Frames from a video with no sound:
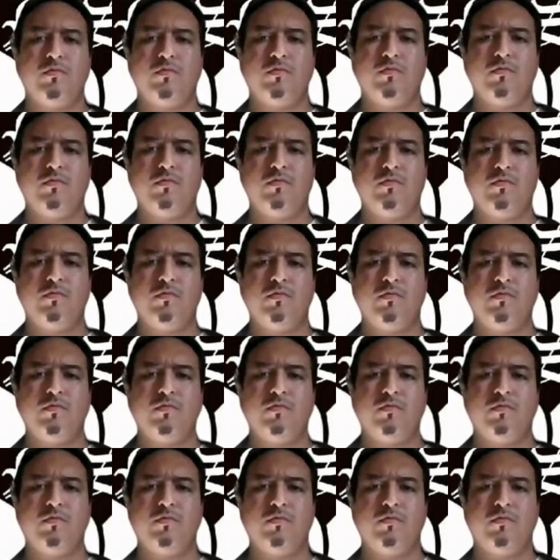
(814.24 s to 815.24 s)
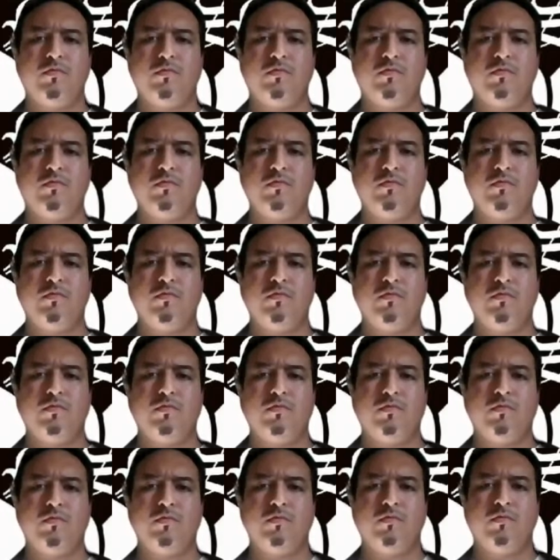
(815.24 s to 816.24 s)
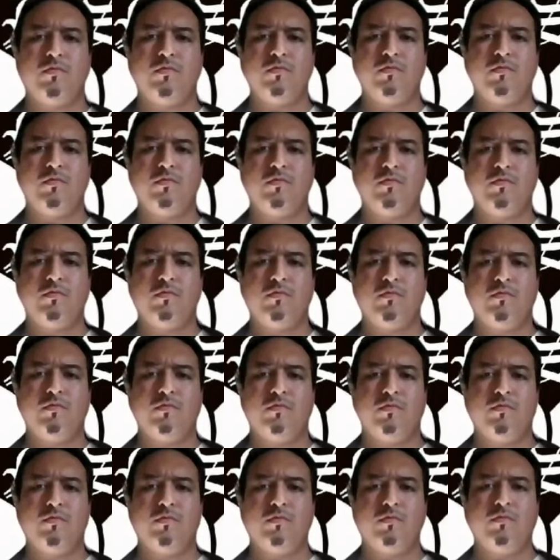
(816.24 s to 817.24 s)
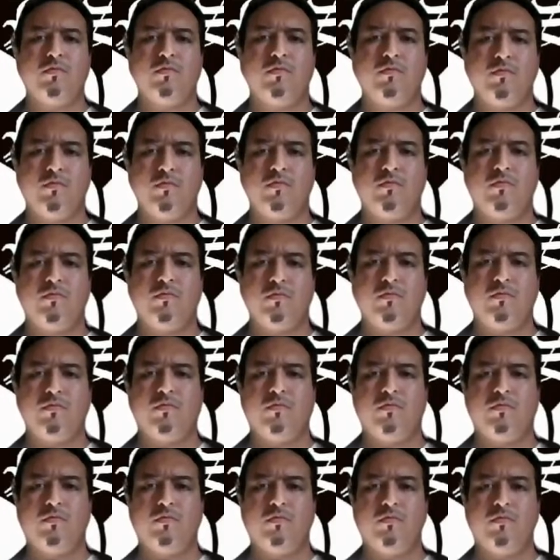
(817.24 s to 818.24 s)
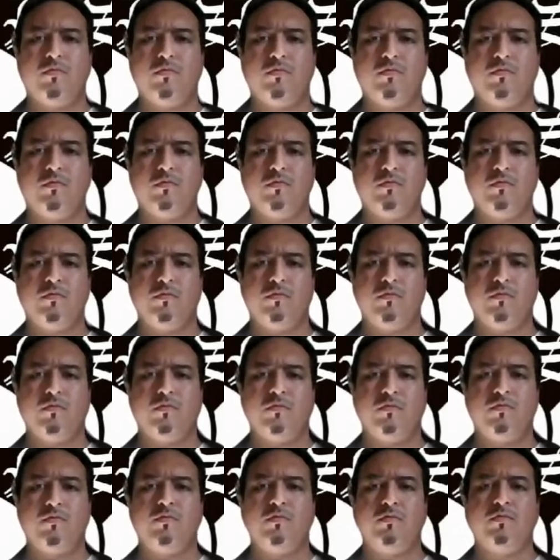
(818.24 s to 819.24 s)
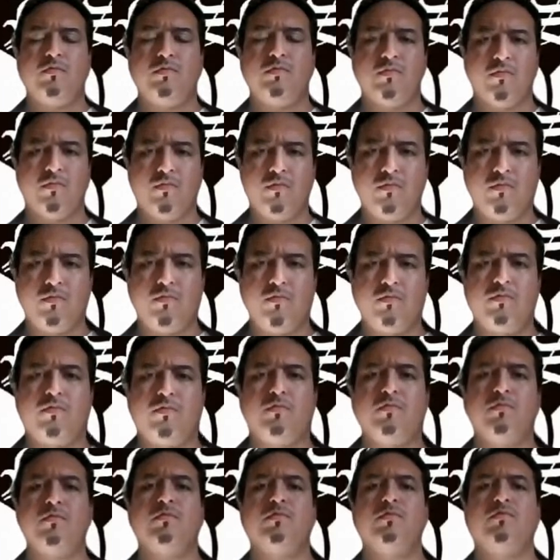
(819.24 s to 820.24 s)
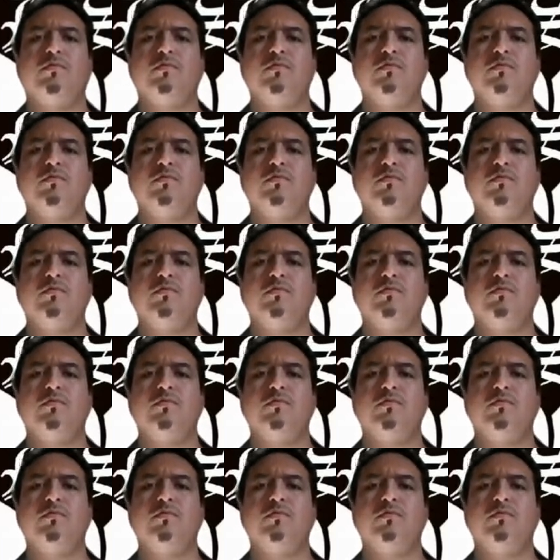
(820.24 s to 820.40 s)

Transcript: (silent)